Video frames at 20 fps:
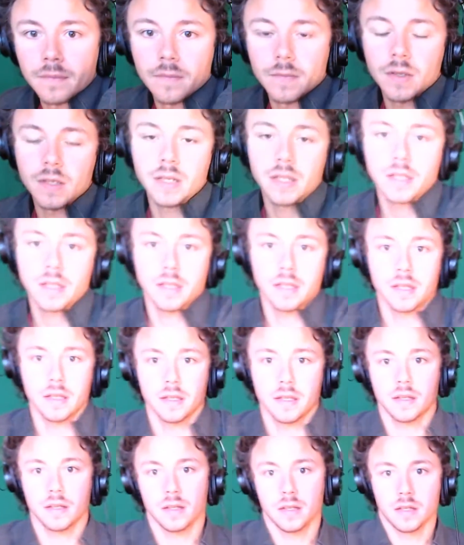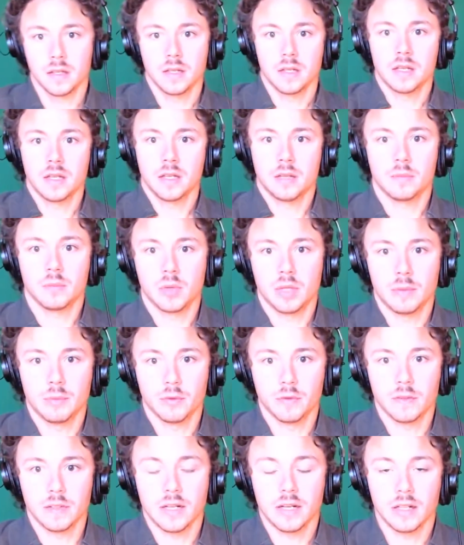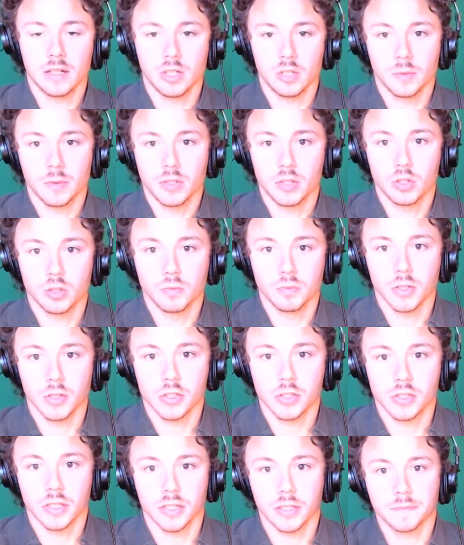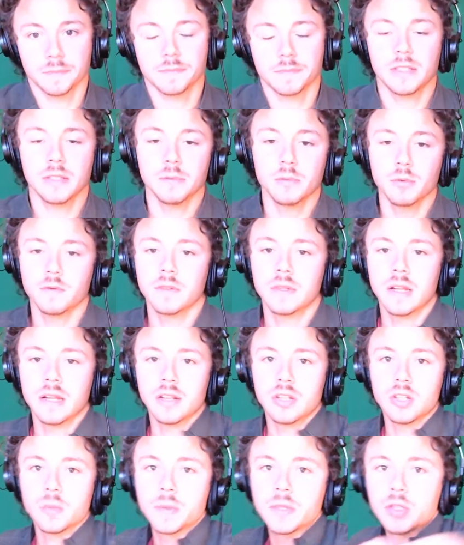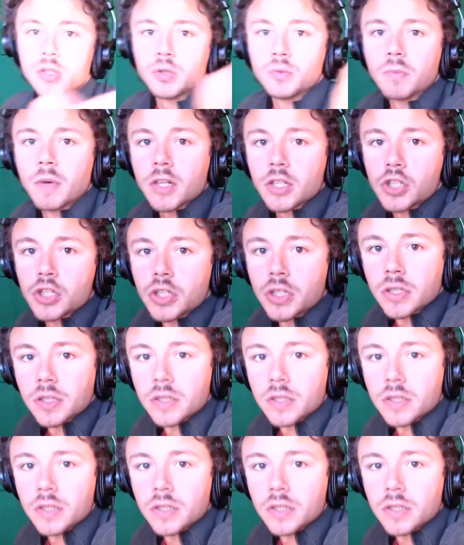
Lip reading: Okay, probably move it down a little bit too much there. Move it down a little bit too much.